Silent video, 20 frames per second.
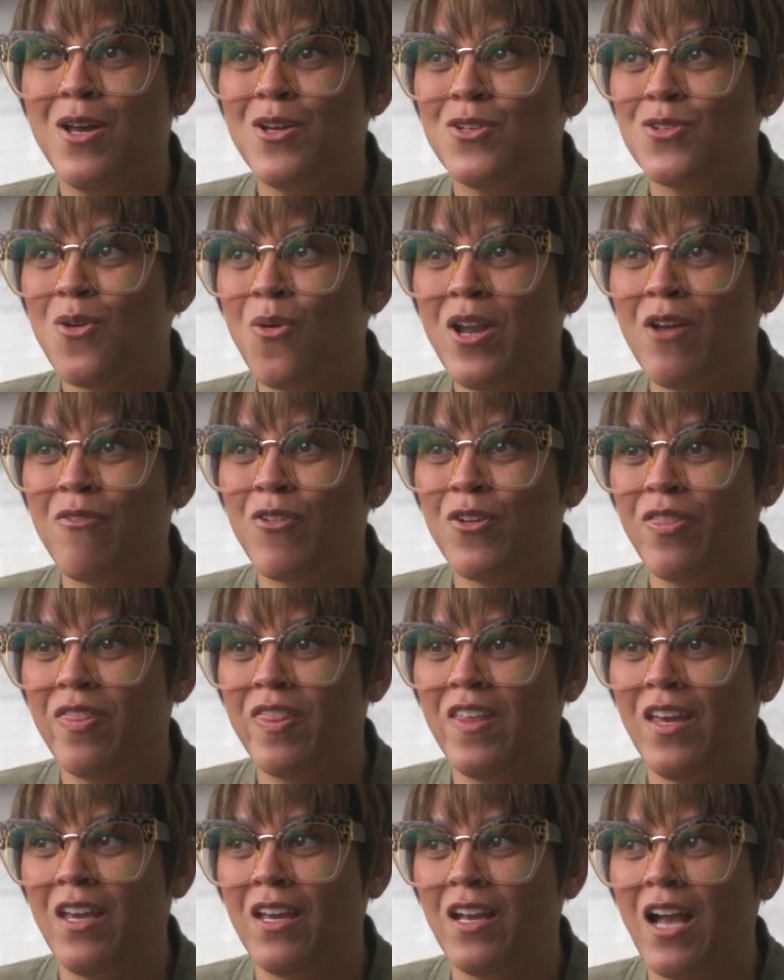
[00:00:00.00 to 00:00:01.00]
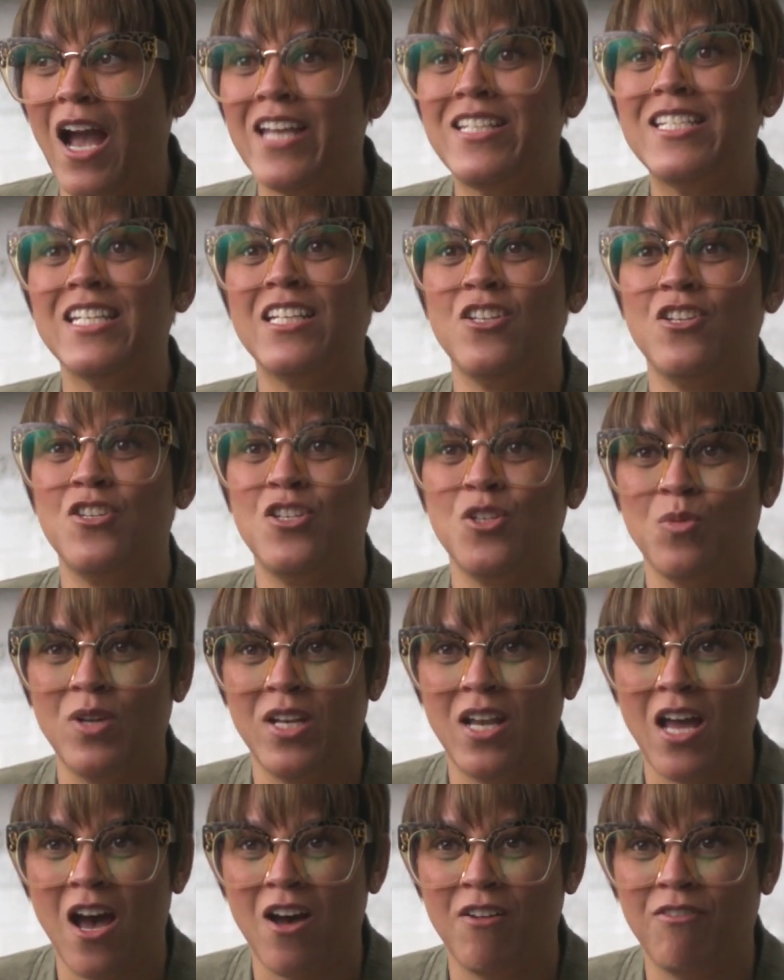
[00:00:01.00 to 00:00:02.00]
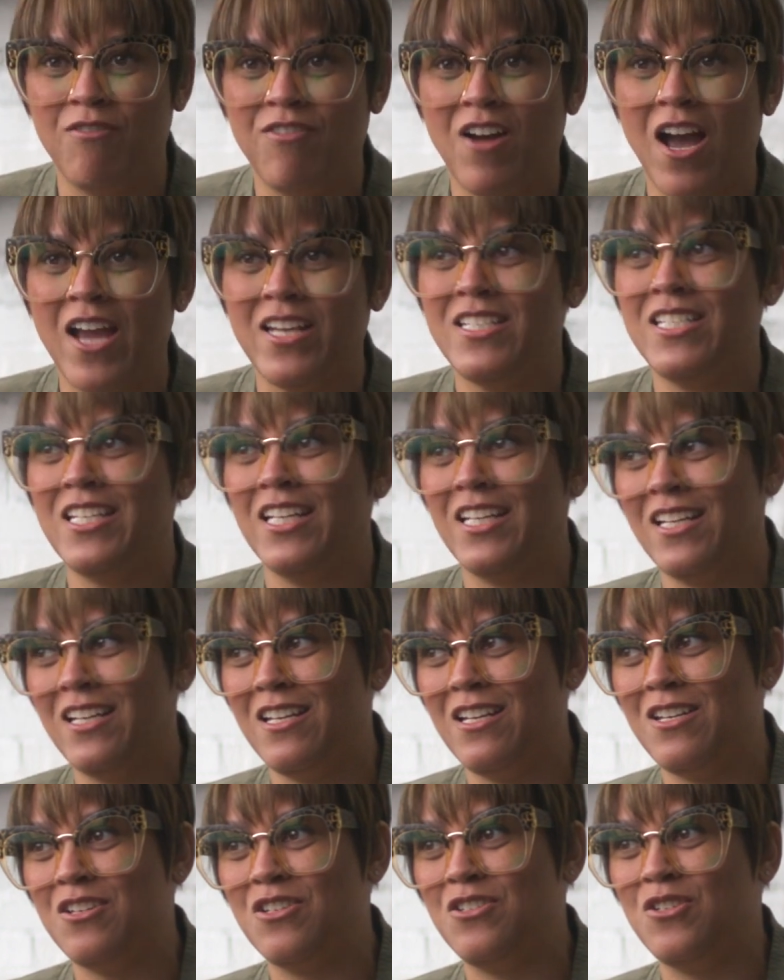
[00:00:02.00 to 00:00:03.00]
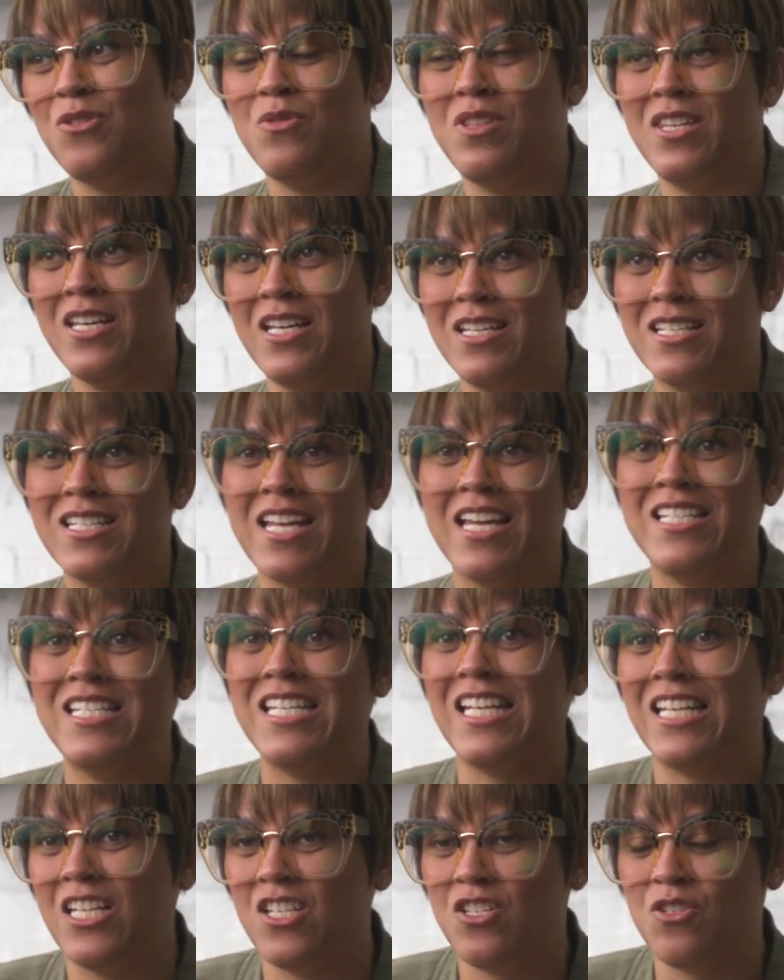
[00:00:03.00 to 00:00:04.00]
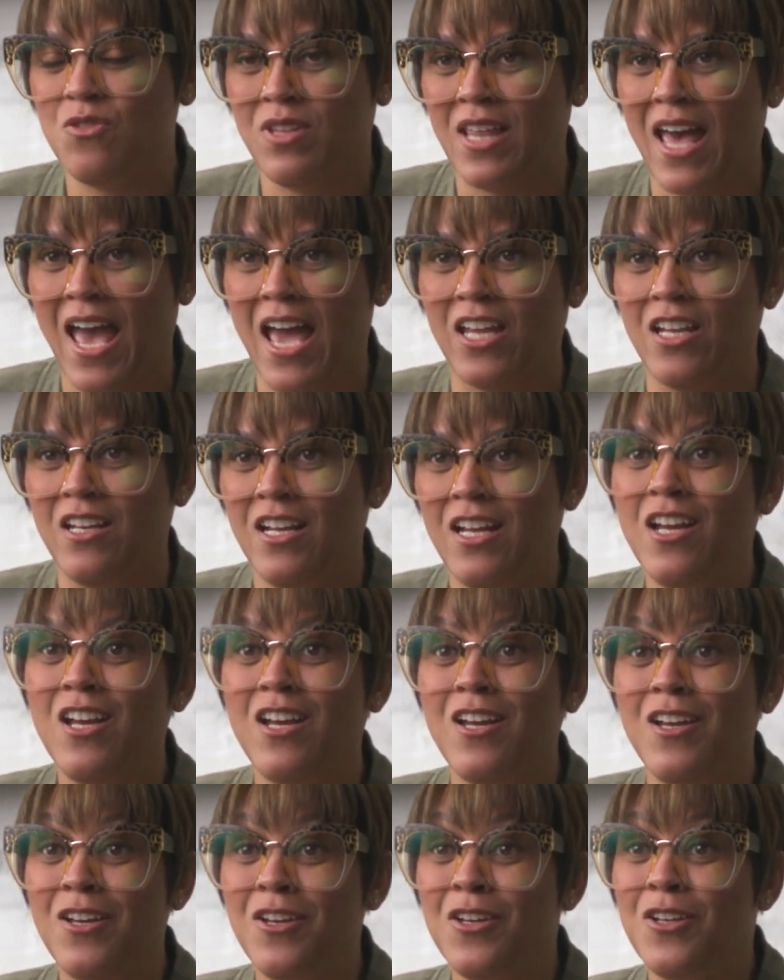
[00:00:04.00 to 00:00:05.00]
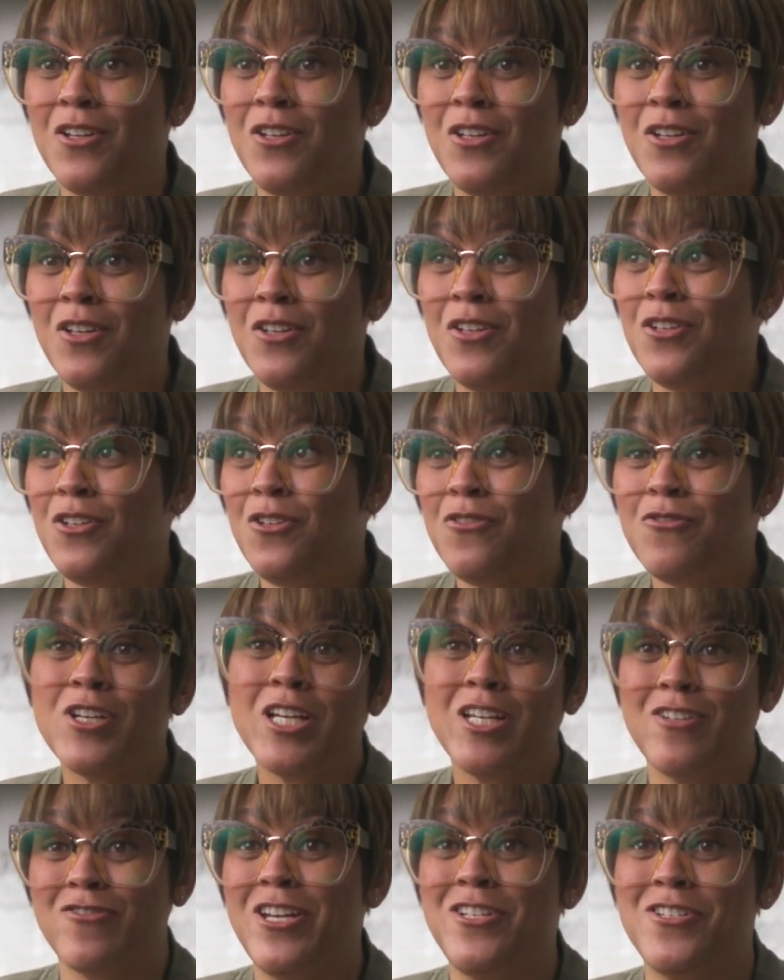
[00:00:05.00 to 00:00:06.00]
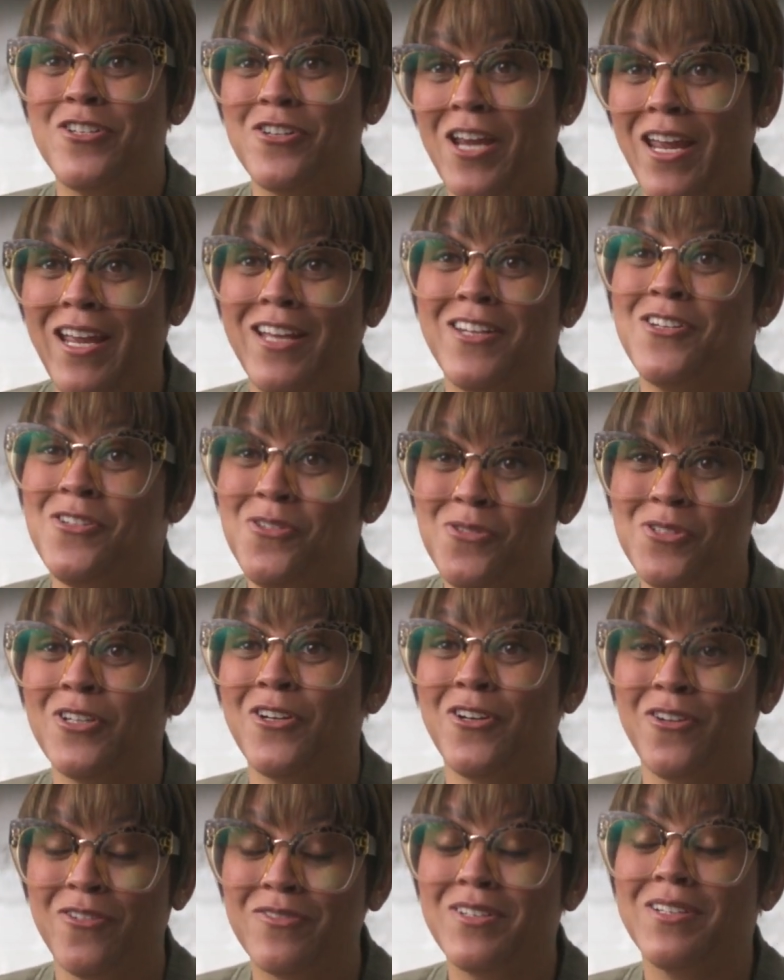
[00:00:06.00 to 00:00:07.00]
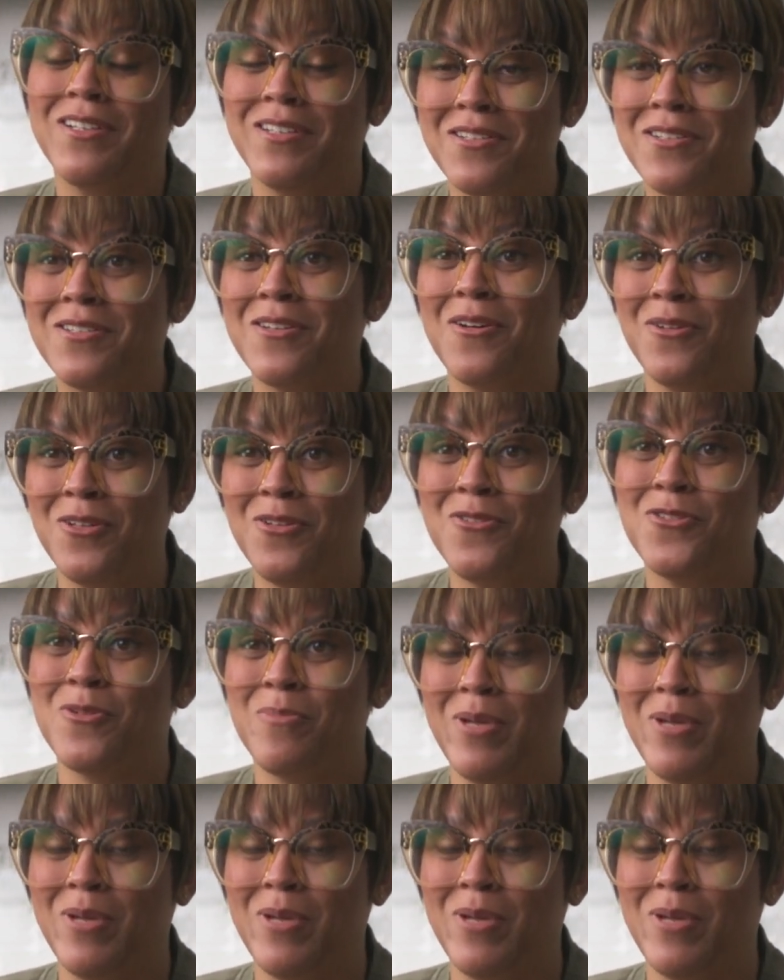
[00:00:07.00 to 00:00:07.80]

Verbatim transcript: don't ever think, I didn't do enough, I didn't do this, I didn't do that. You freaking raised your hand and you served, so use your